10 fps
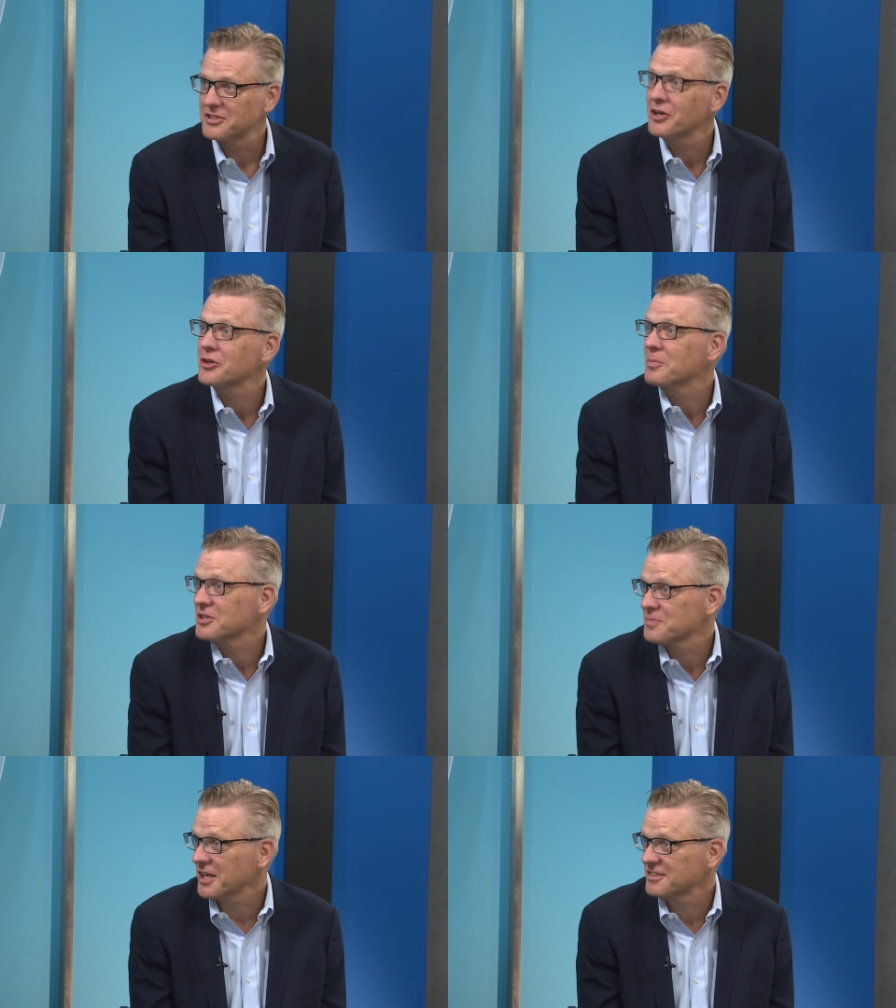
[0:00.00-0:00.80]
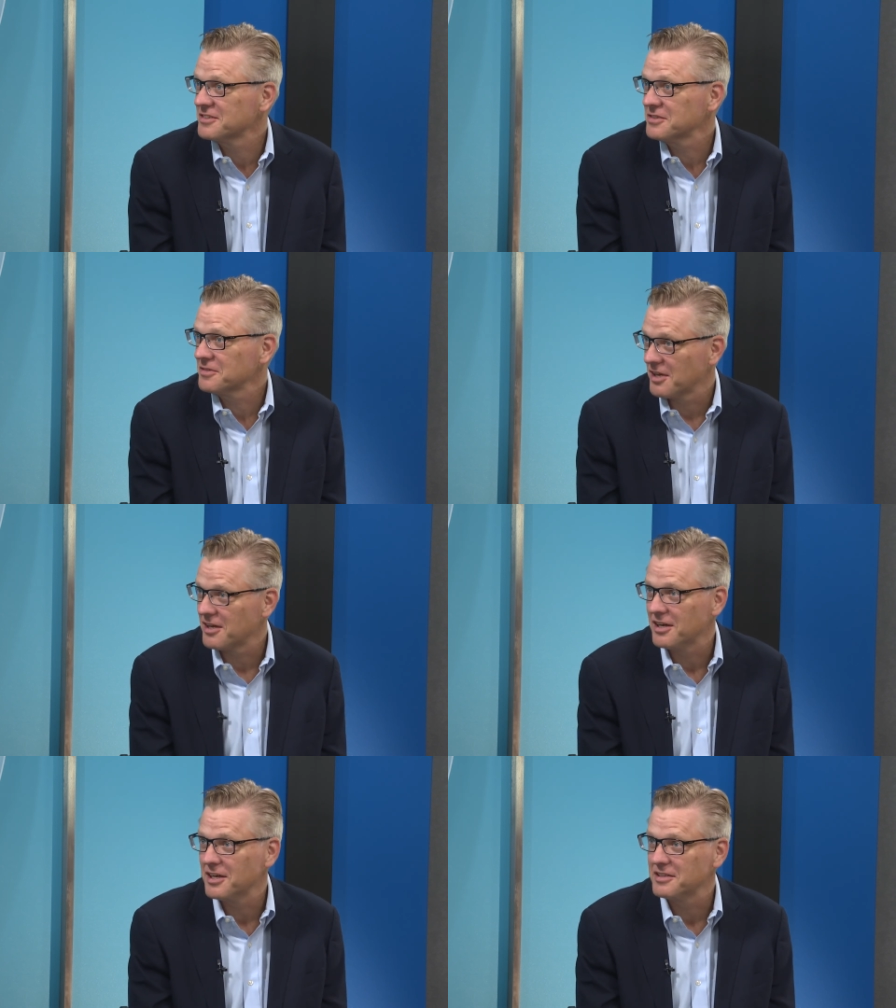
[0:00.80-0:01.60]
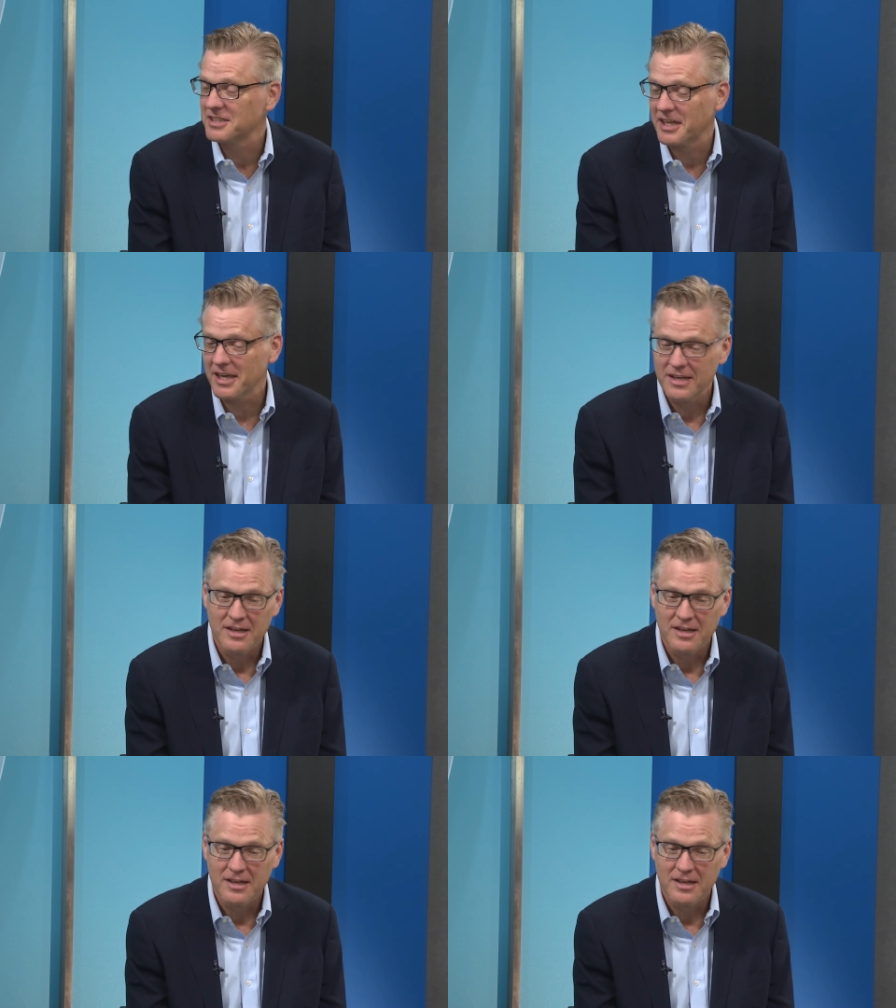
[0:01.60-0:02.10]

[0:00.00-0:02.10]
share your perspectives today.